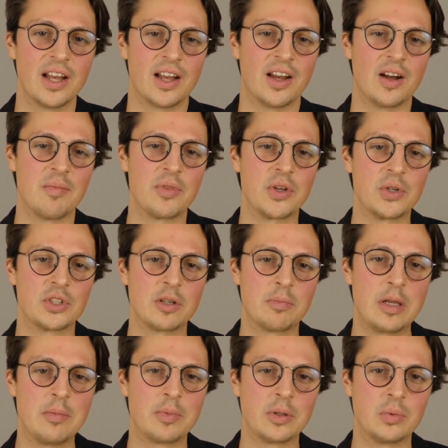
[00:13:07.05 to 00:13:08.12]
Those are
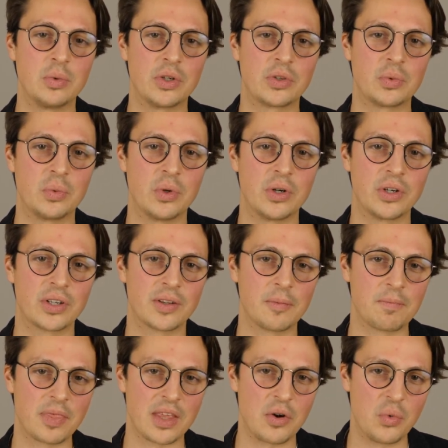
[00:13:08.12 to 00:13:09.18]
people
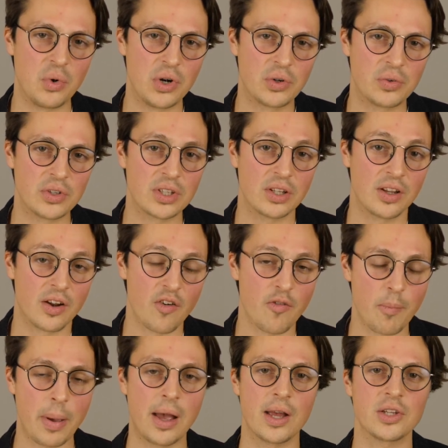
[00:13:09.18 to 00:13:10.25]
that work with a lot
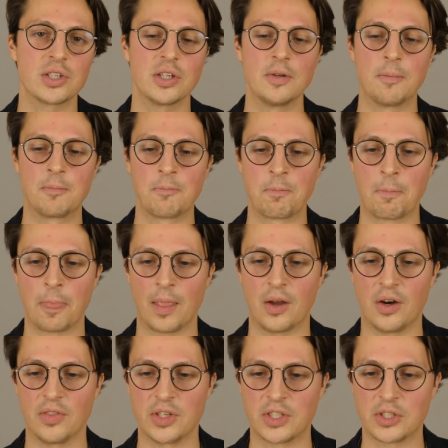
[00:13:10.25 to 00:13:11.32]
of passion
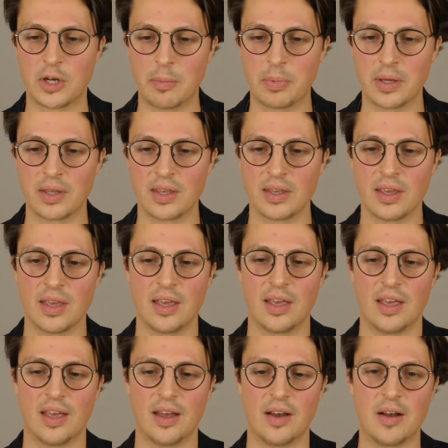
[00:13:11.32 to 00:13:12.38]
on the topic
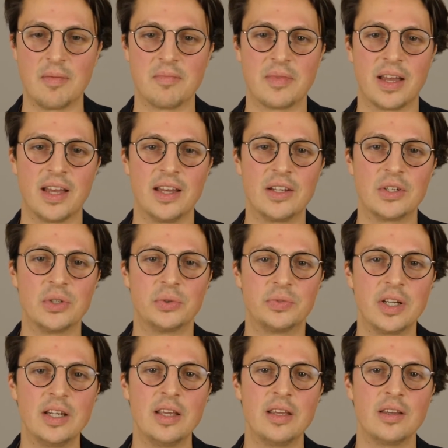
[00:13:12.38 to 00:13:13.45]
and who
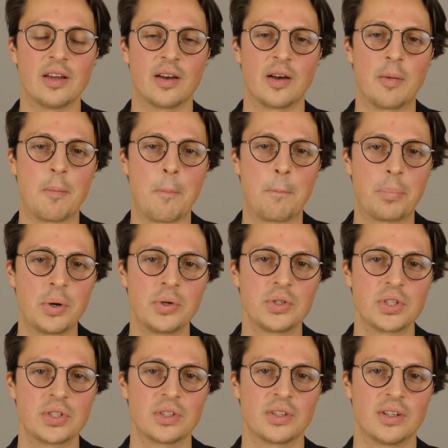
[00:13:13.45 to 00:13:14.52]
really push
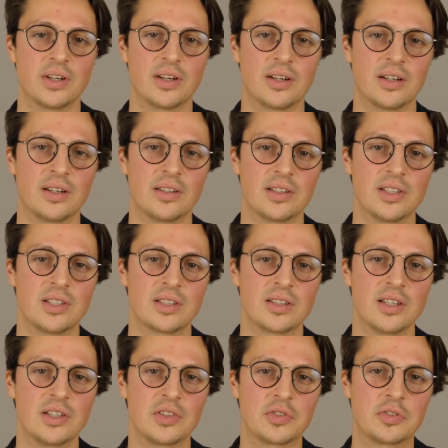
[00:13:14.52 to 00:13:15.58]
these
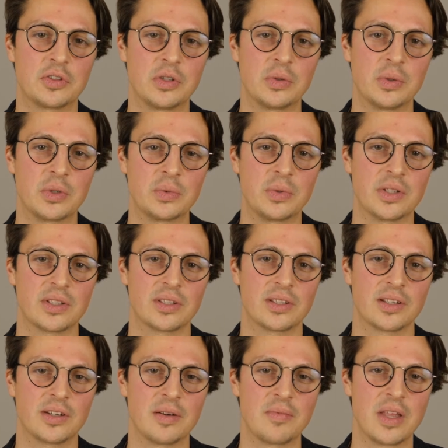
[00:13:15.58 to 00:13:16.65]
things forward with
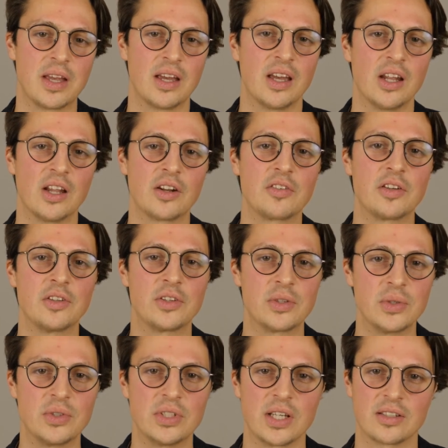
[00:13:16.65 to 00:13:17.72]
a lot of
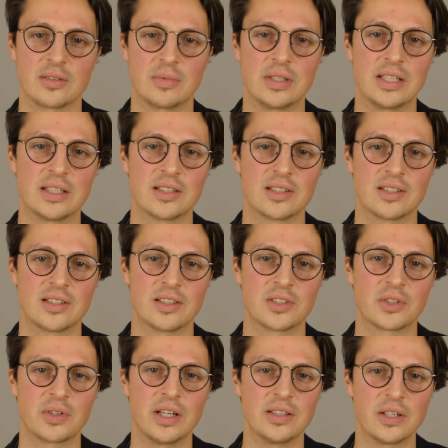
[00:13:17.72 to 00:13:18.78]
enthusiasm. And that's
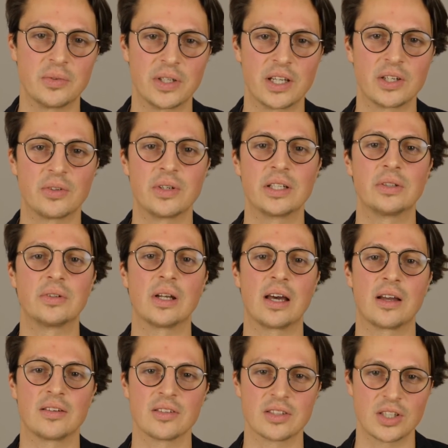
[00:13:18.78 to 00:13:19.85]
great that we can already
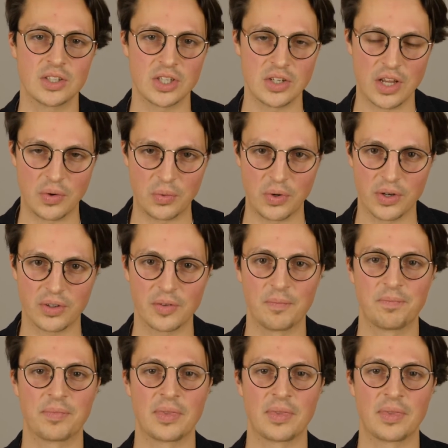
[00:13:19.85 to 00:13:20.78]
rely on such a network.